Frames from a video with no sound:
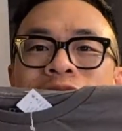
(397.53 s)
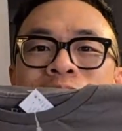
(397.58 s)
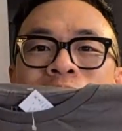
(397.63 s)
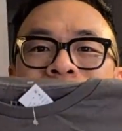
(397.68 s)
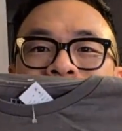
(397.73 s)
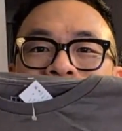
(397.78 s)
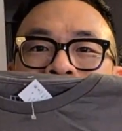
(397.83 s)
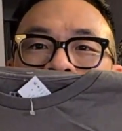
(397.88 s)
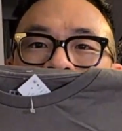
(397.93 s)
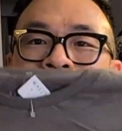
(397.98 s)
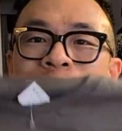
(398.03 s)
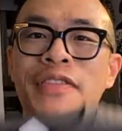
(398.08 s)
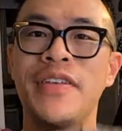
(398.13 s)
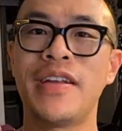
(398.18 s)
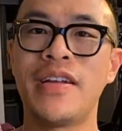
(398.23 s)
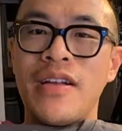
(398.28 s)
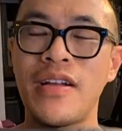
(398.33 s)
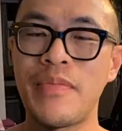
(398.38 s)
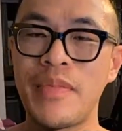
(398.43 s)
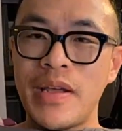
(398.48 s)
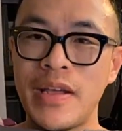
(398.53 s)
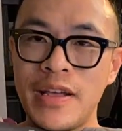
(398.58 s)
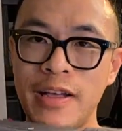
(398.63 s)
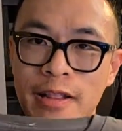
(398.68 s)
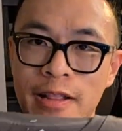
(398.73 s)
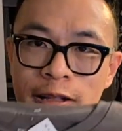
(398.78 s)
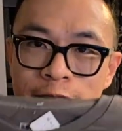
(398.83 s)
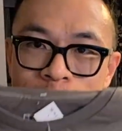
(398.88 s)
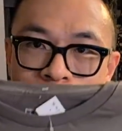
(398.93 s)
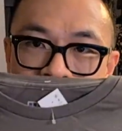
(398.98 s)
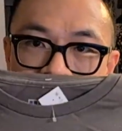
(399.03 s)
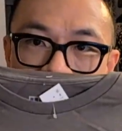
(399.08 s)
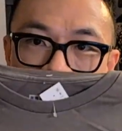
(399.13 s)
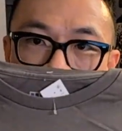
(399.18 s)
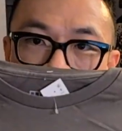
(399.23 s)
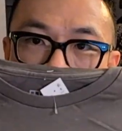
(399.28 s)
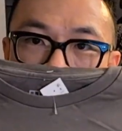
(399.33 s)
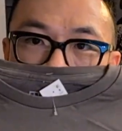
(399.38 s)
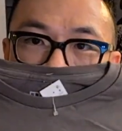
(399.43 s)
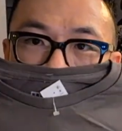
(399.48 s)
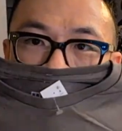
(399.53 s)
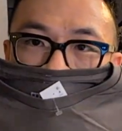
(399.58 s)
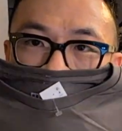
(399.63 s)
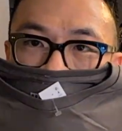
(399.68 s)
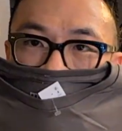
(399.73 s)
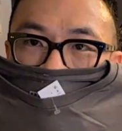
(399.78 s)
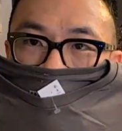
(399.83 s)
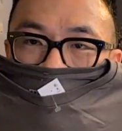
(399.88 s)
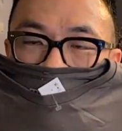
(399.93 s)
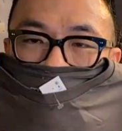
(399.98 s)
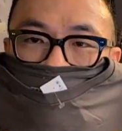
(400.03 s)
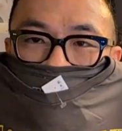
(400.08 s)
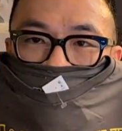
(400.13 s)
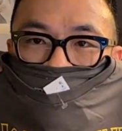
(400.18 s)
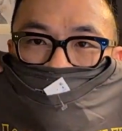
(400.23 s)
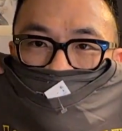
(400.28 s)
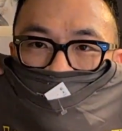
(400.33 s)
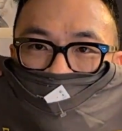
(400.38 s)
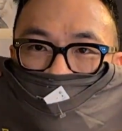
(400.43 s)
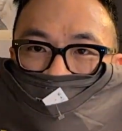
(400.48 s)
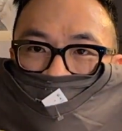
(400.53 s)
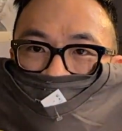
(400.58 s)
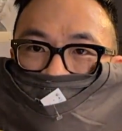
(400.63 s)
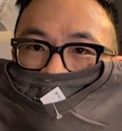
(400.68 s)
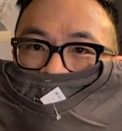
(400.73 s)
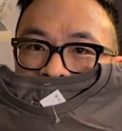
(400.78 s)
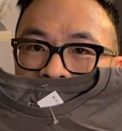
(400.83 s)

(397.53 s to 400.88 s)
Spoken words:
it's probably gonna be fitted on me. Let's see how it